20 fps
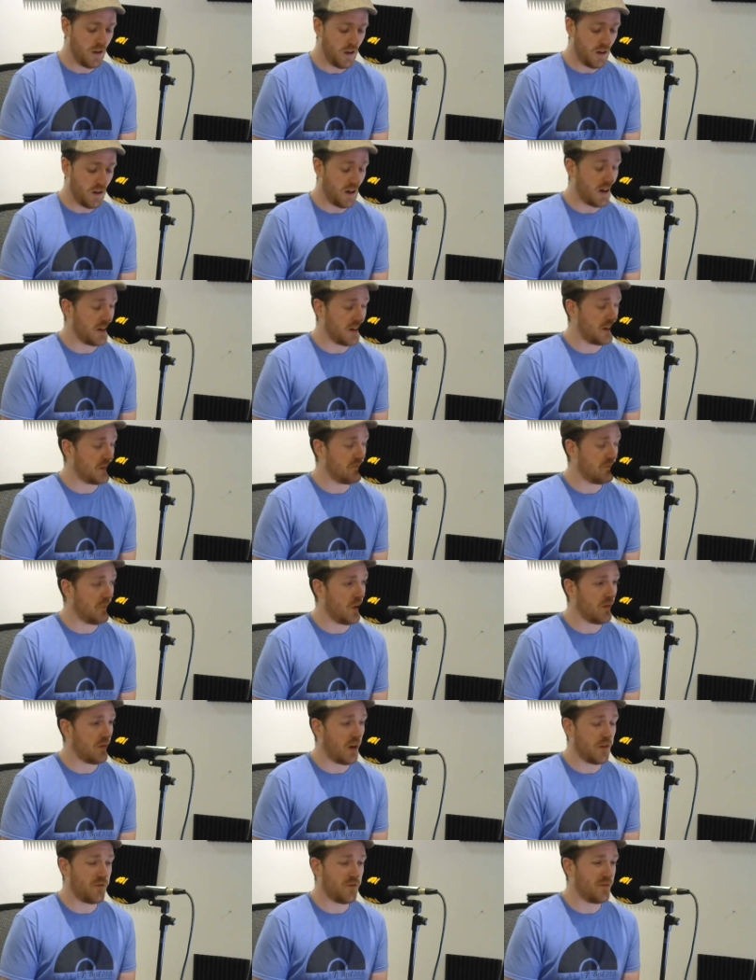and
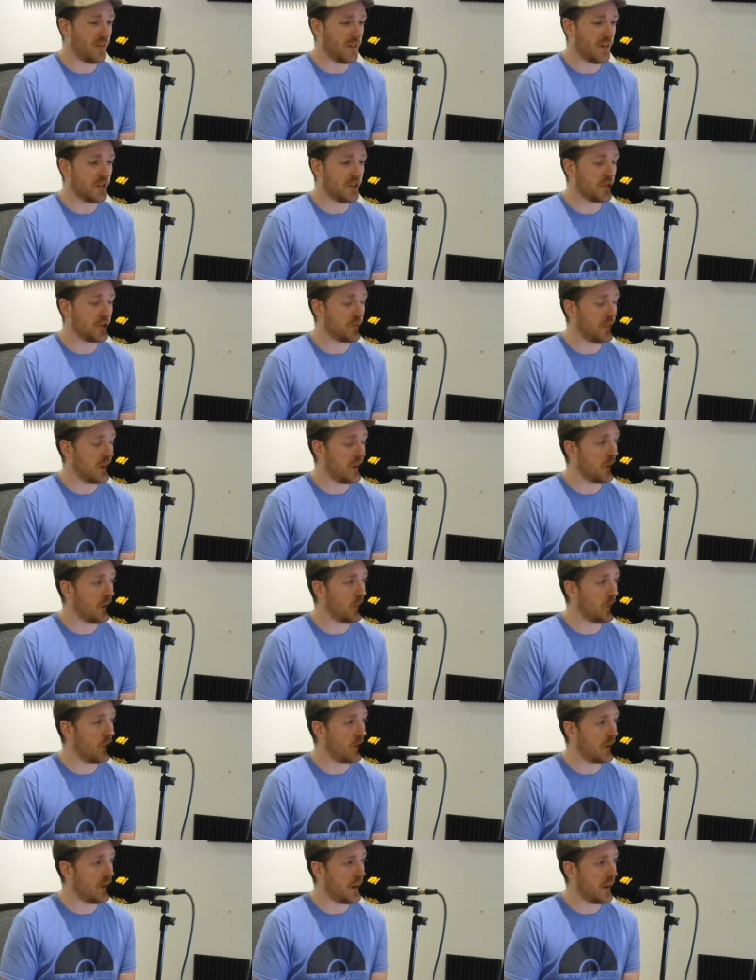I think it should be a lot
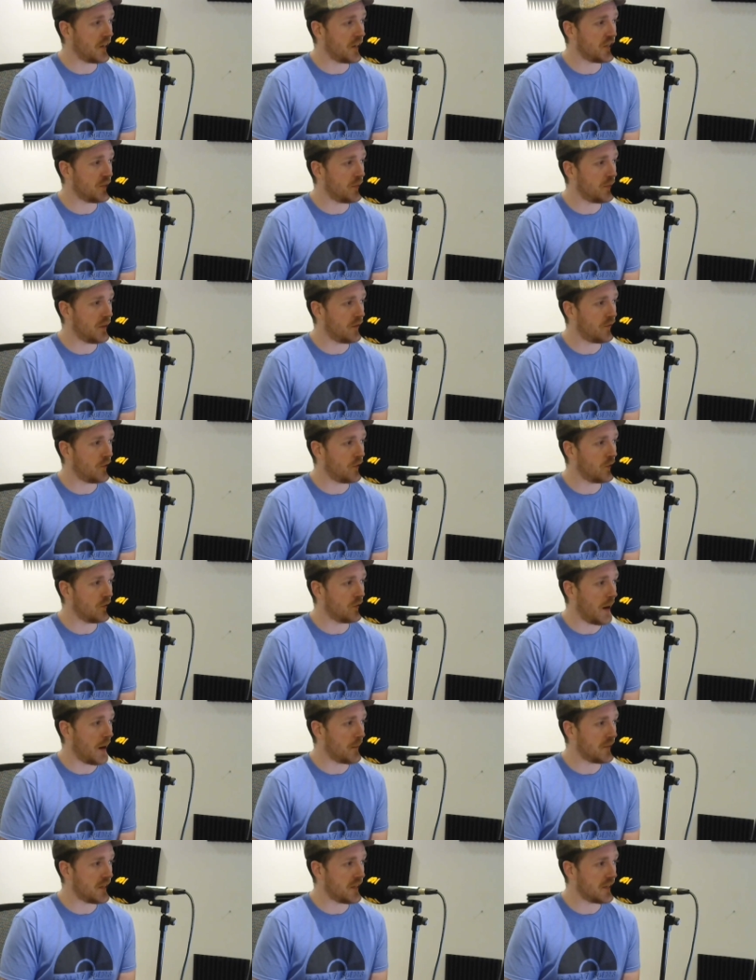more than that. It should be a full
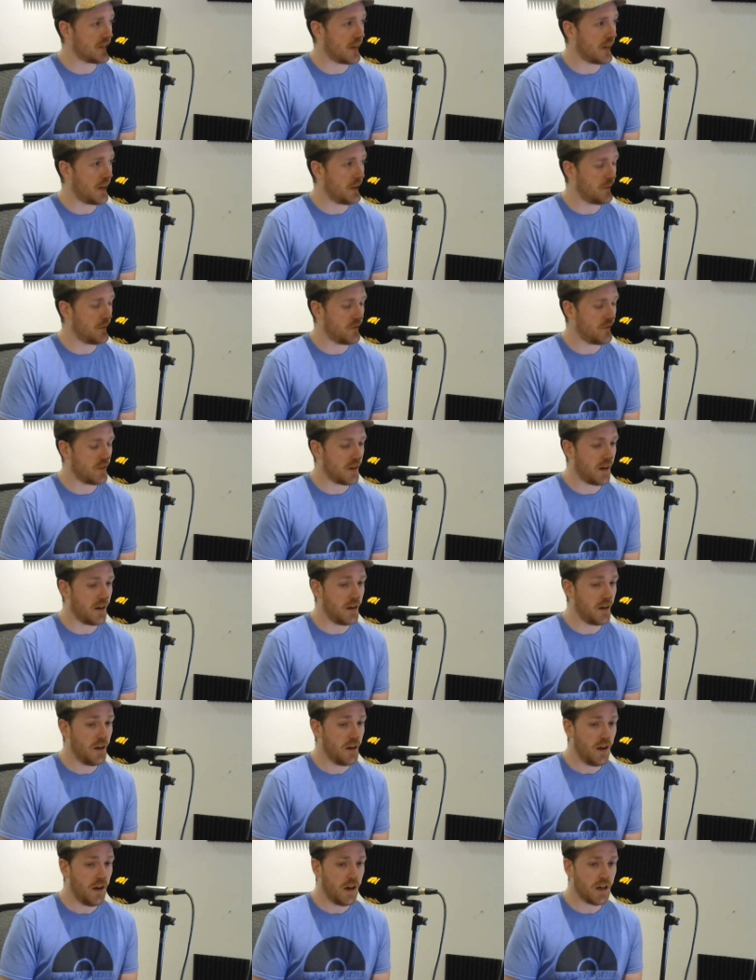empty stadium for that.
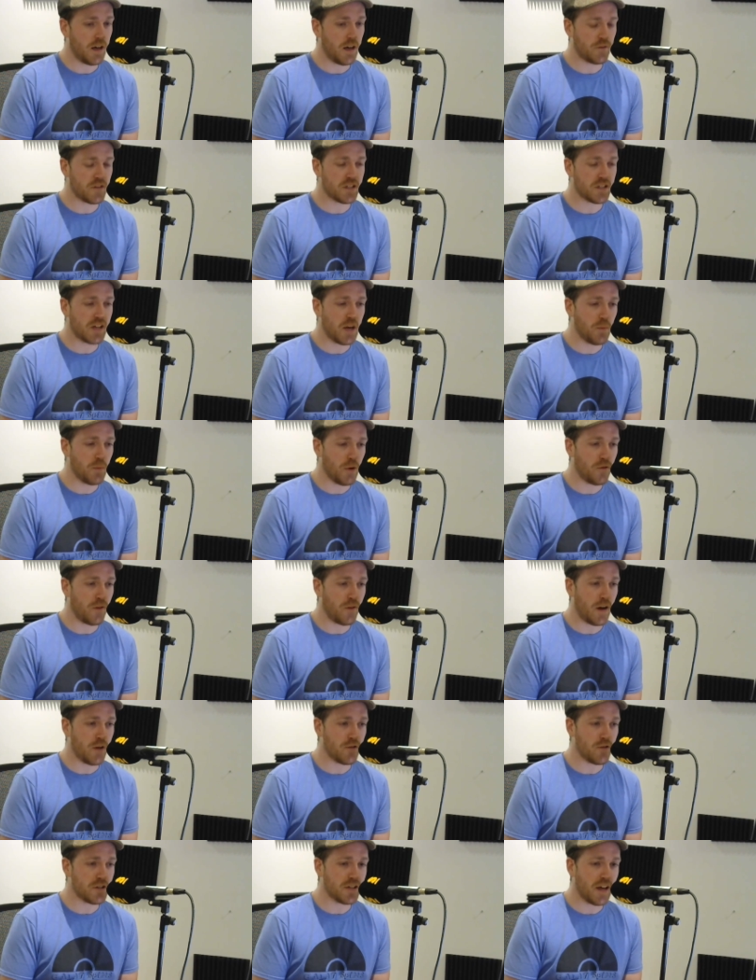I have to say my
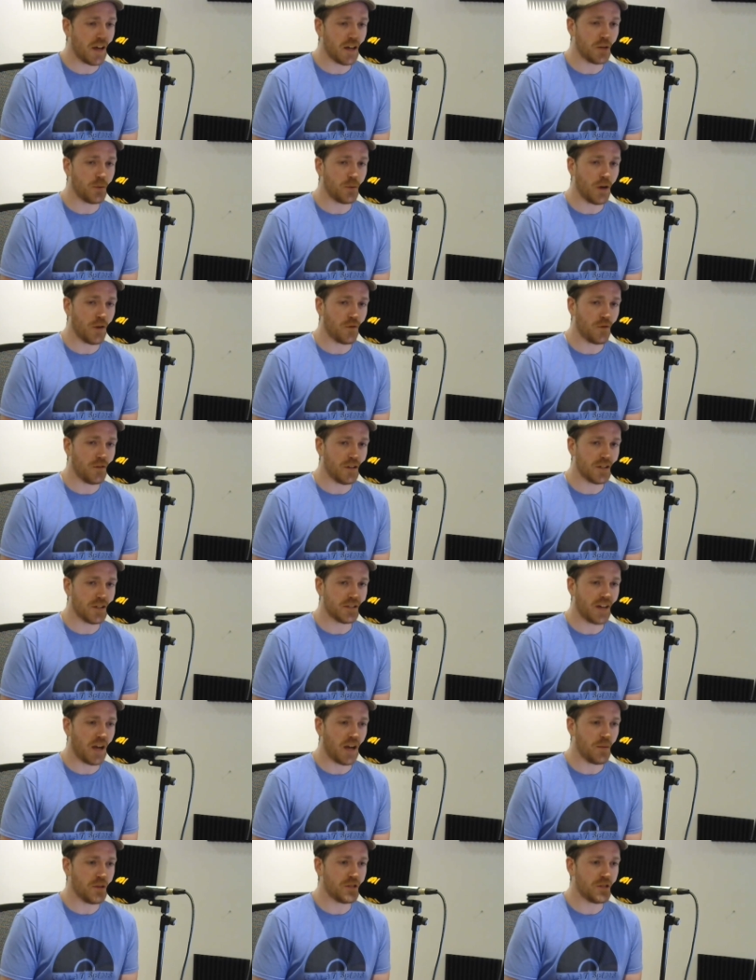favourite takeaway from this
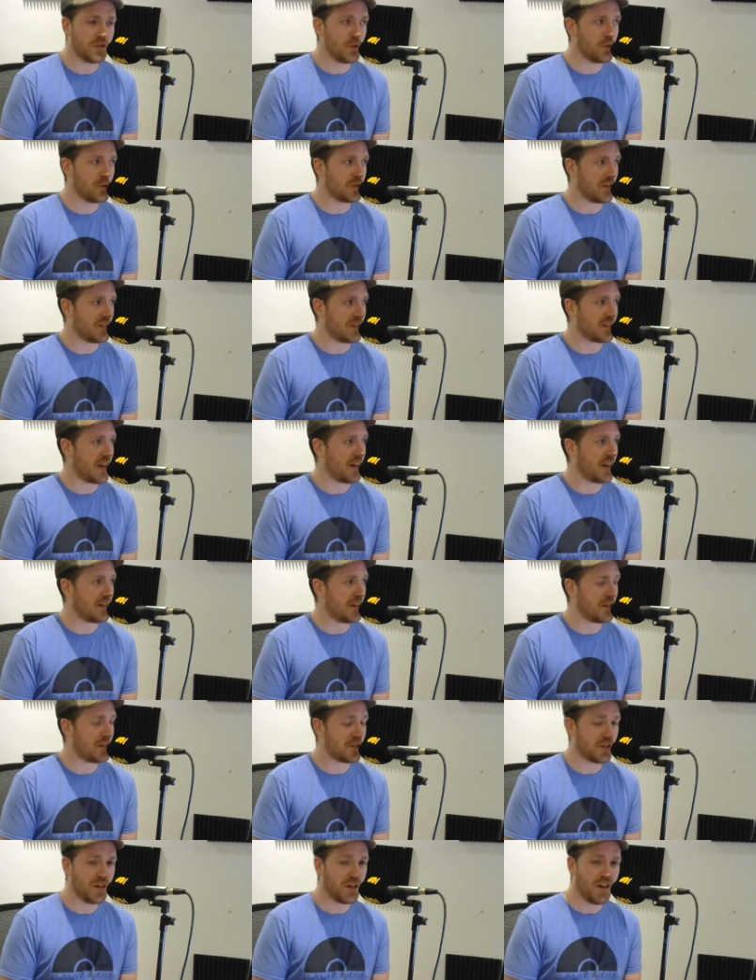game is Dusan
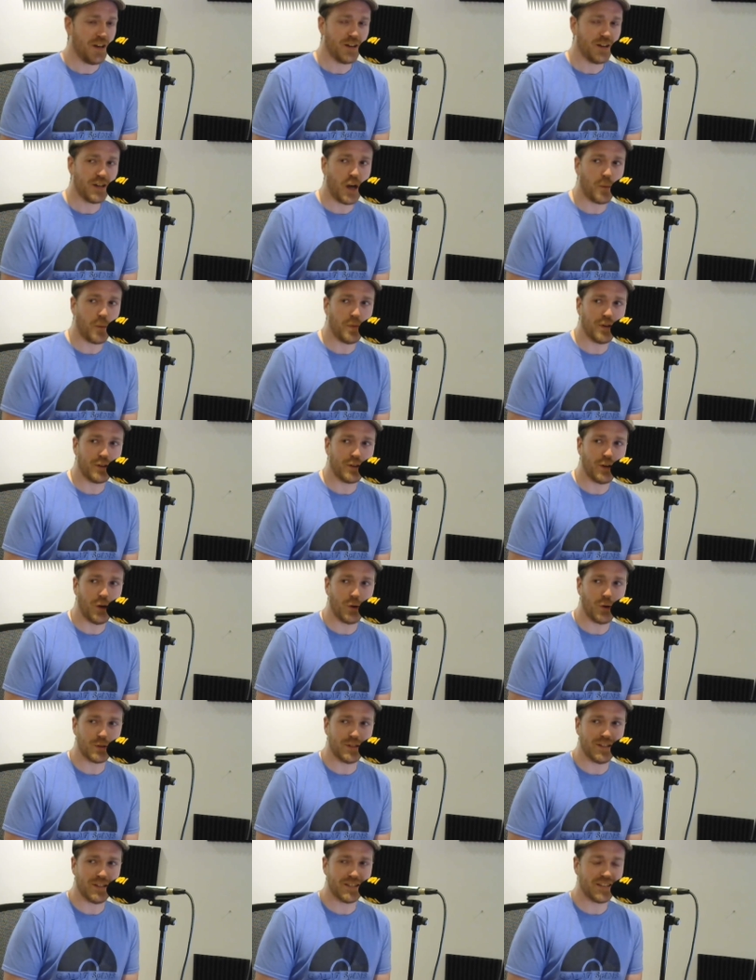Tadic. Couple of
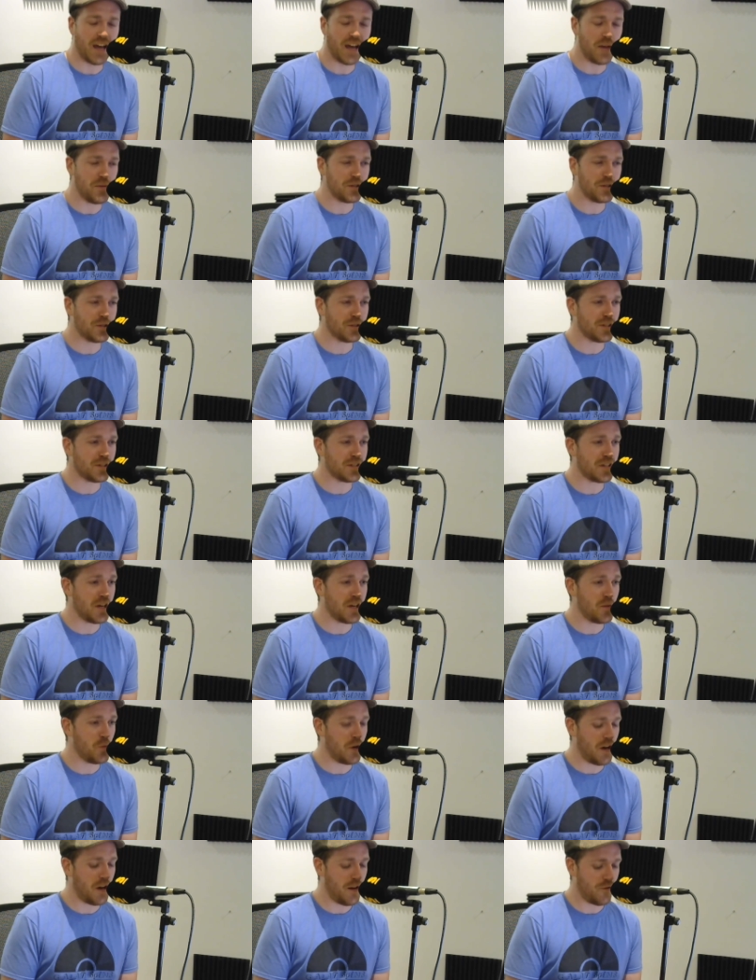goals in this game. It's good to see
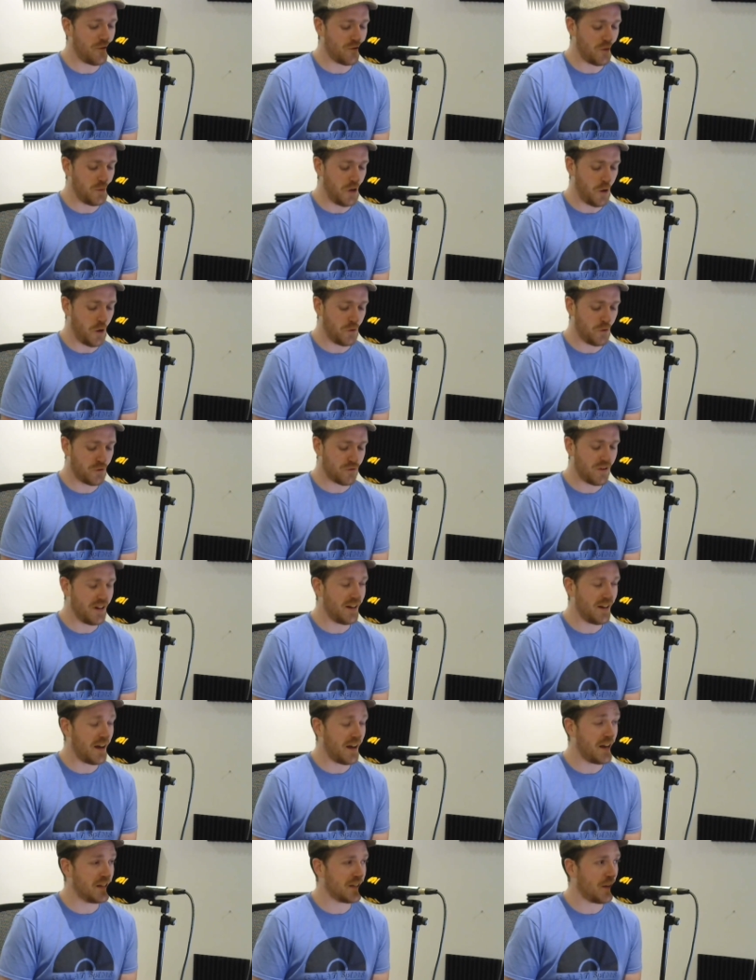him winning it for him. You know, three
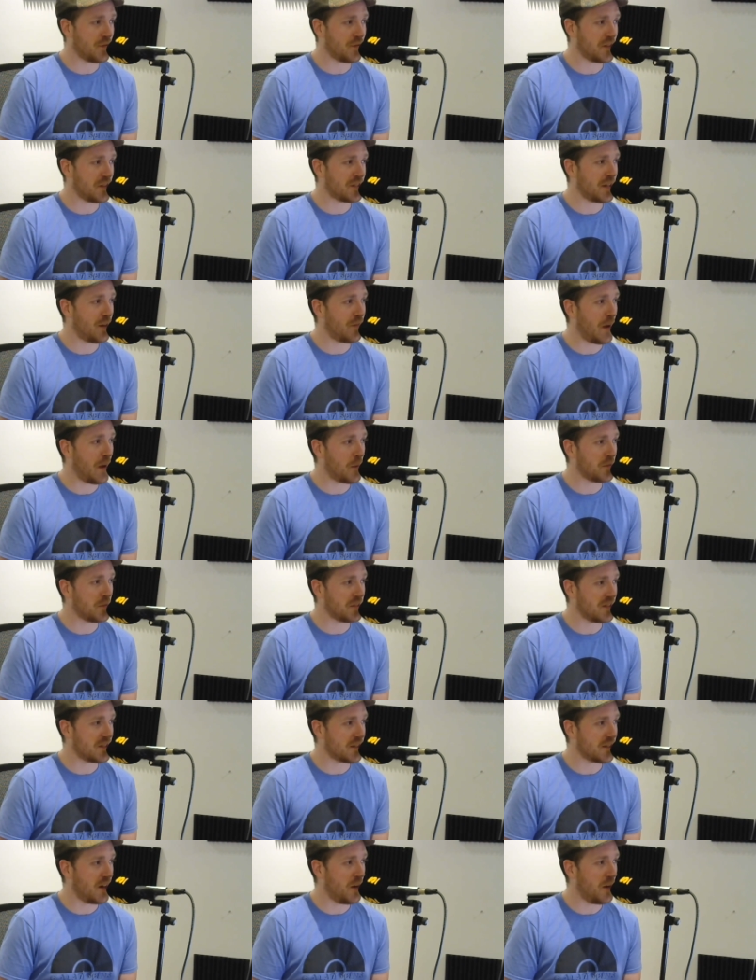days after Southampton
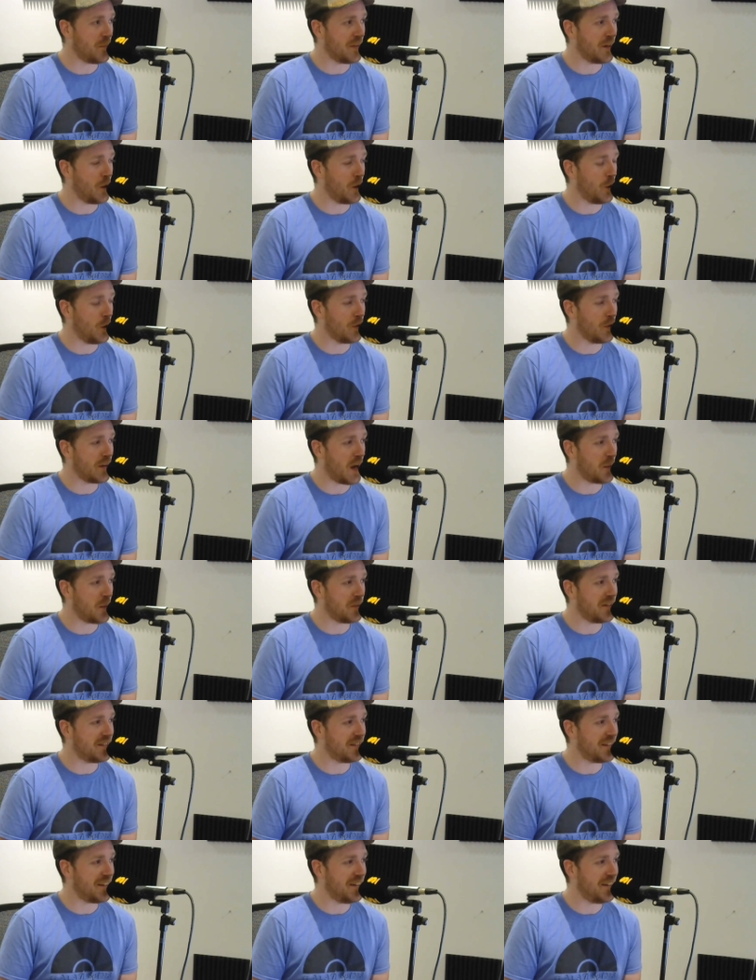start Manolo
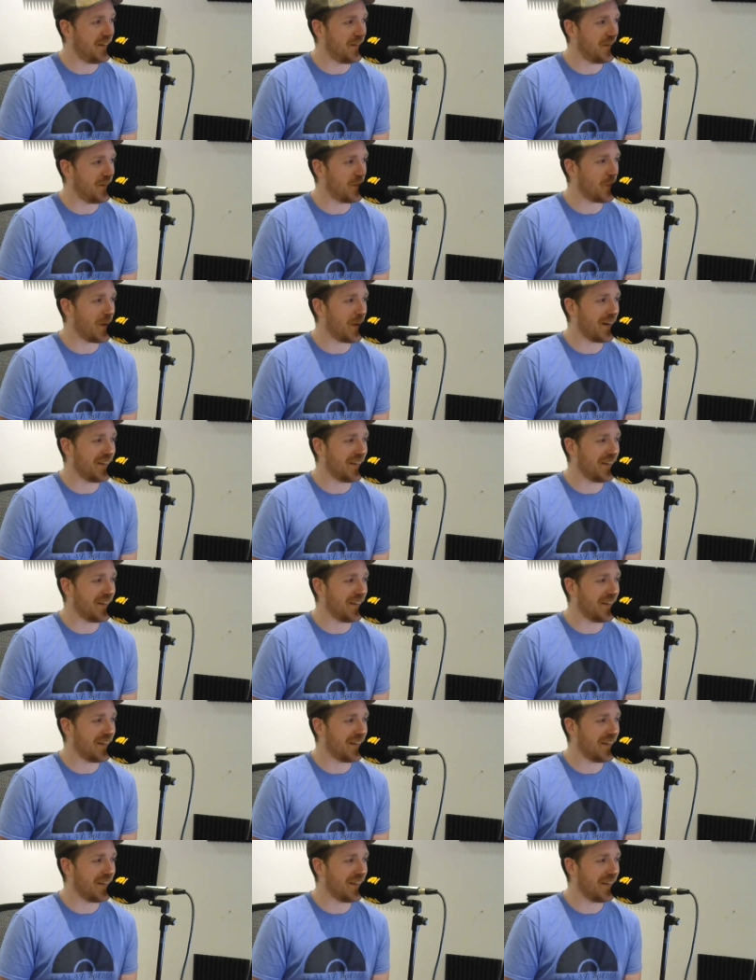Gabbiadini on the wing,